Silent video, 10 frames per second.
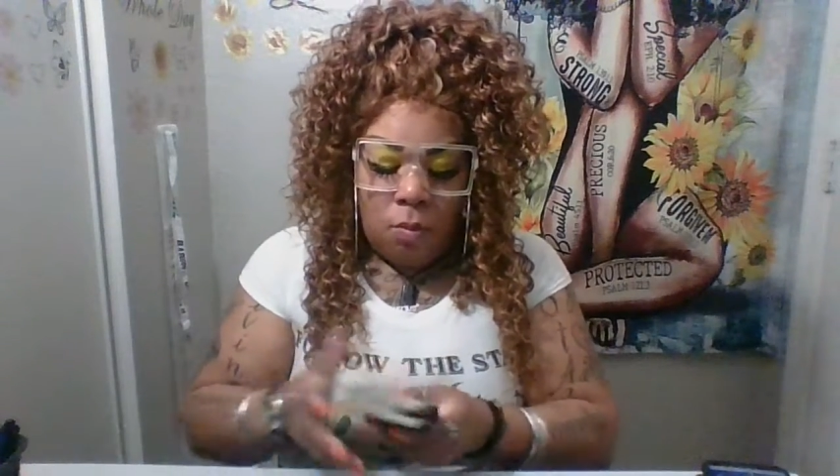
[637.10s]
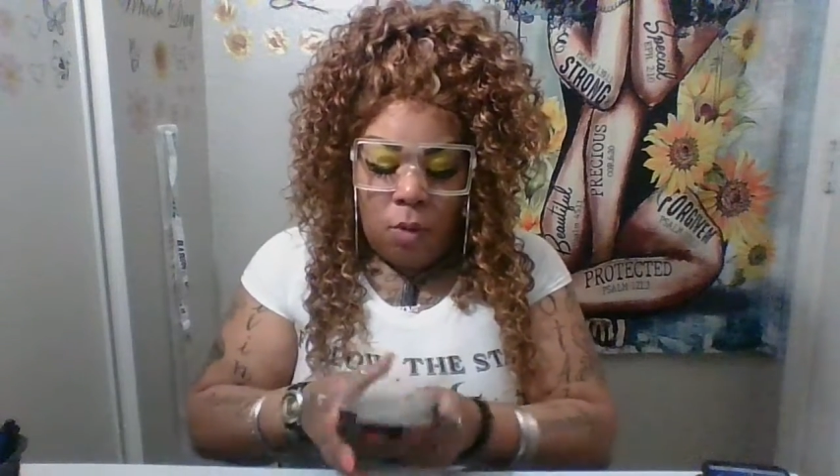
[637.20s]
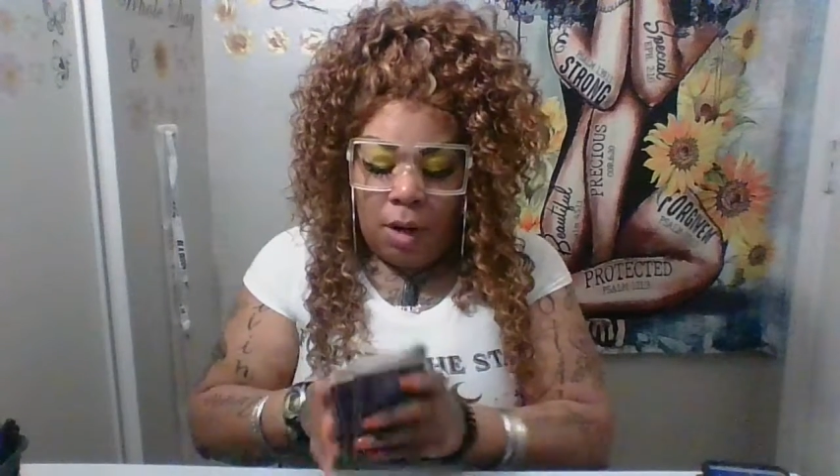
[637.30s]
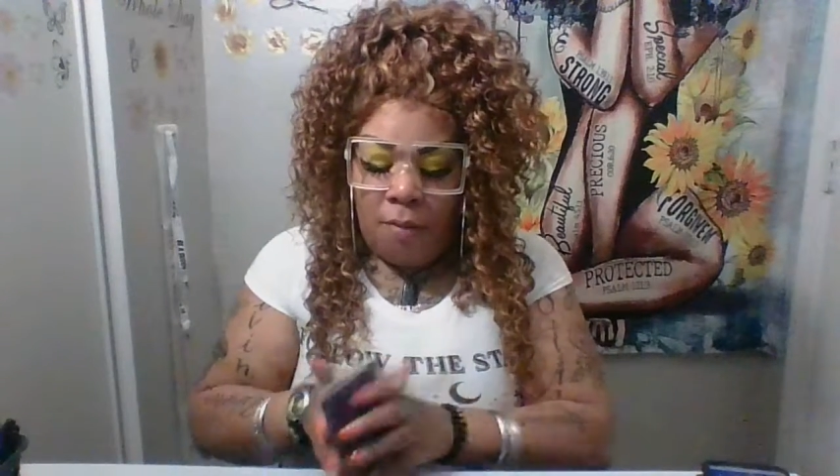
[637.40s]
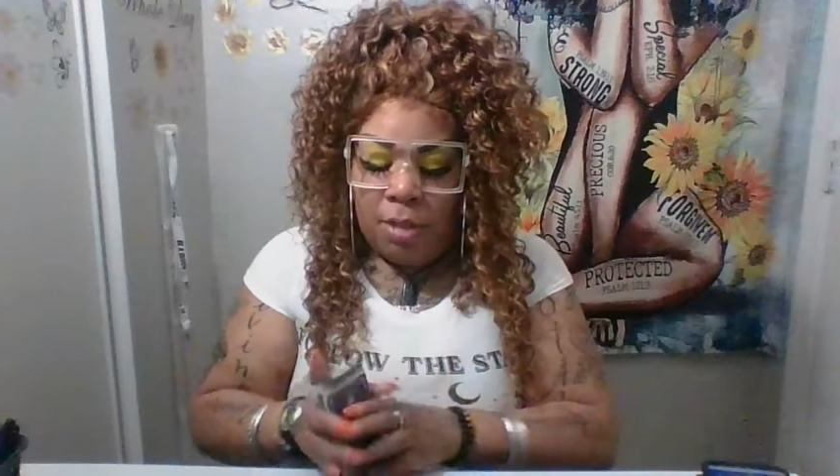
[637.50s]

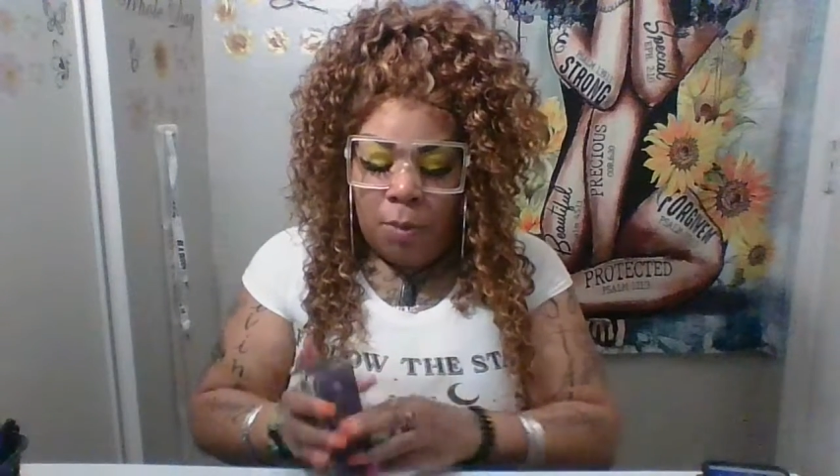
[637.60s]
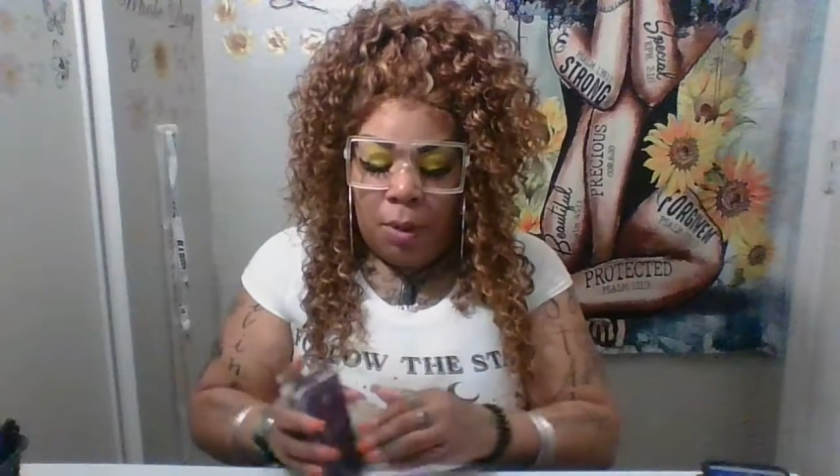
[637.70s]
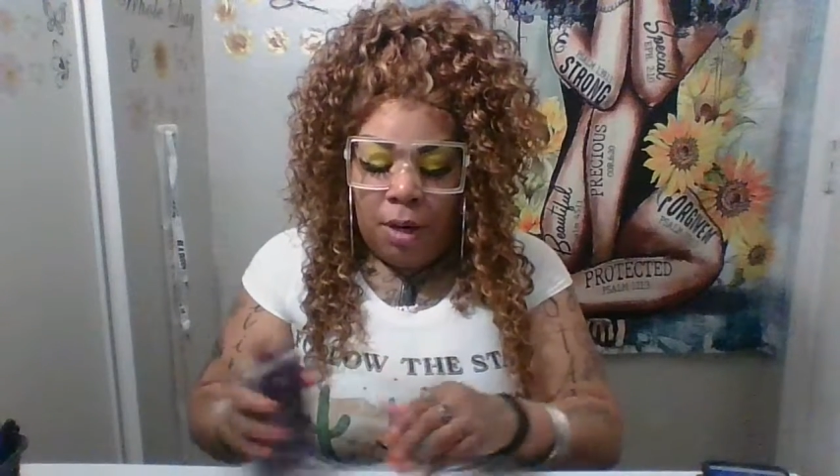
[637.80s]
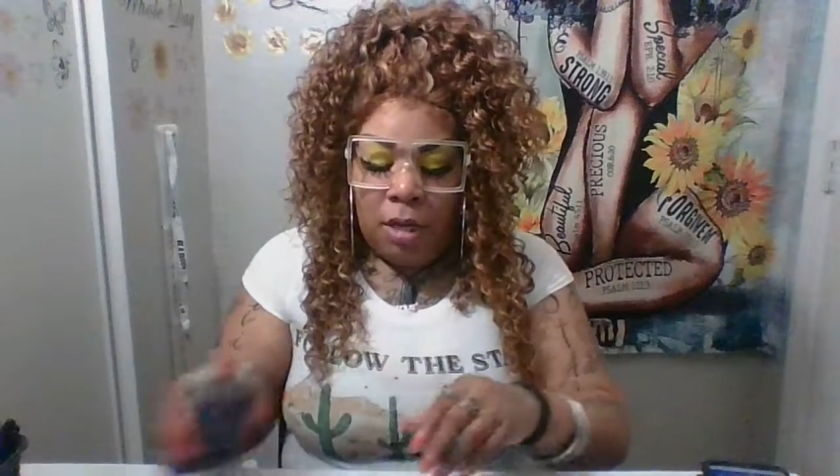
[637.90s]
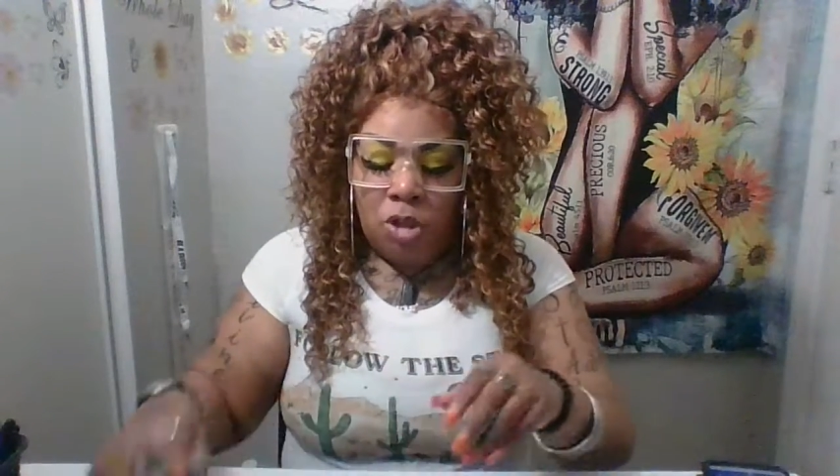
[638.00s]
Whatever
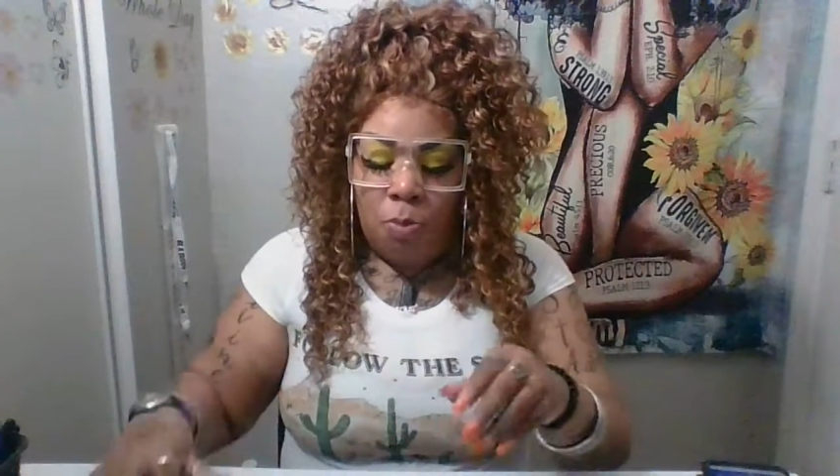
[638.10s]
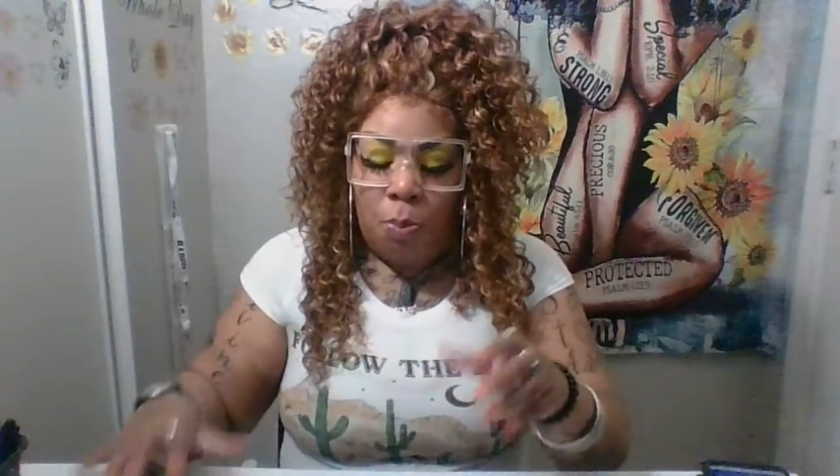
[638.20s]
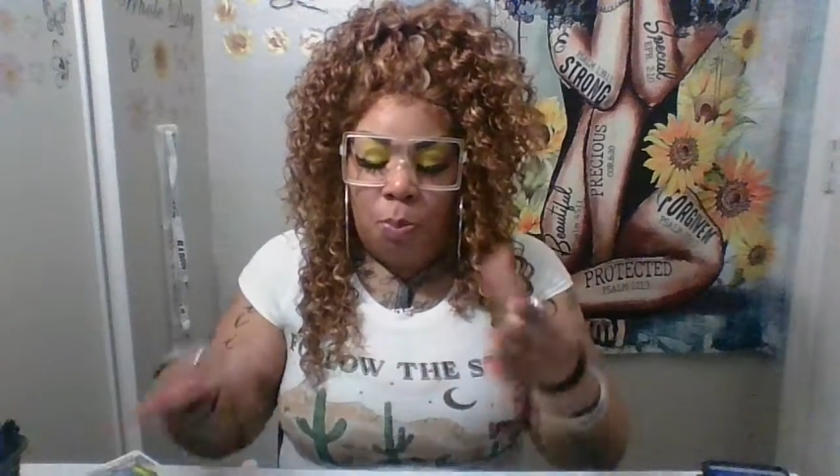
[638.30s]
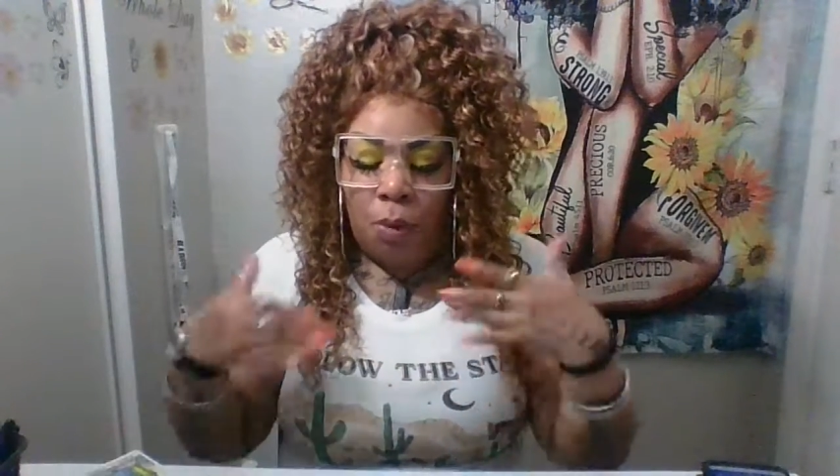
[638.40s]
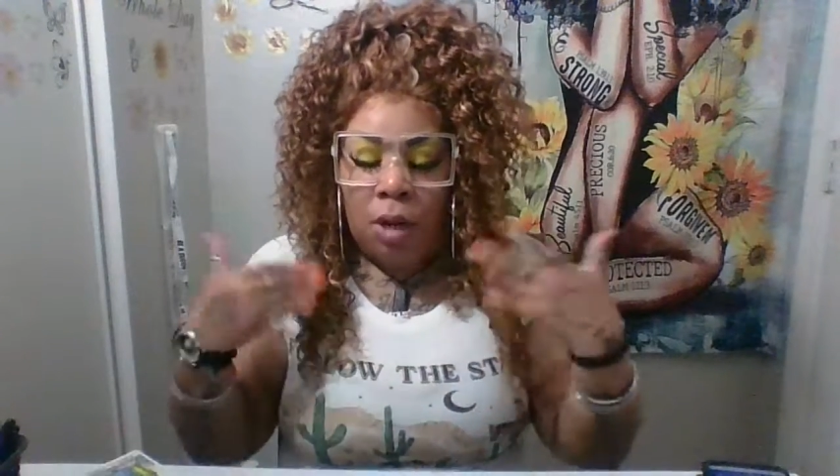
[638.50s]
spirit is
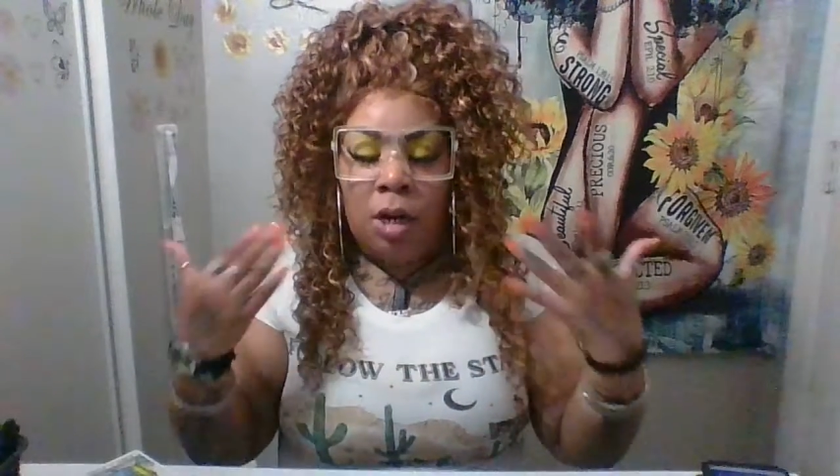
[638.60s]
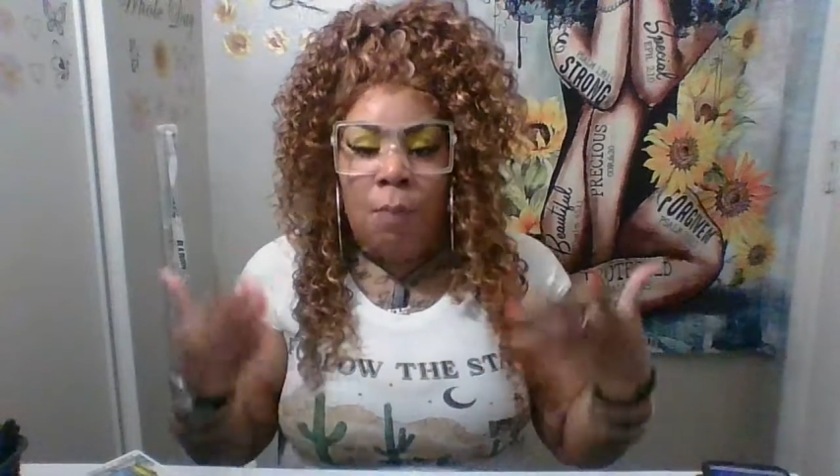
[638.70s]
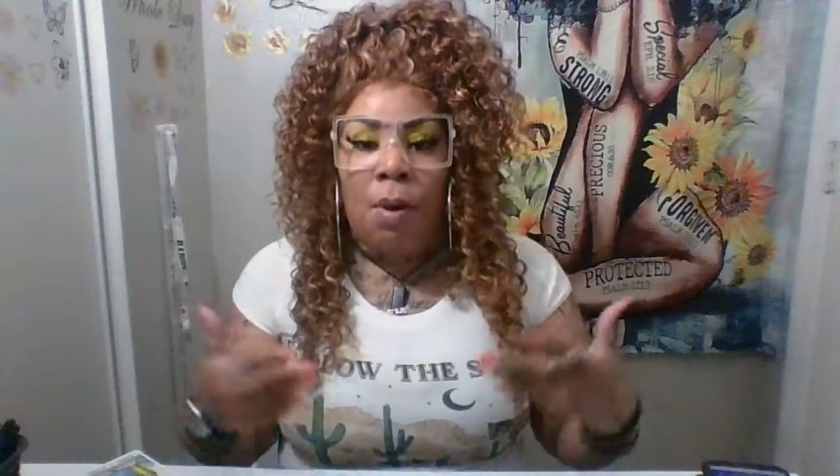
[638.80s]
bringing up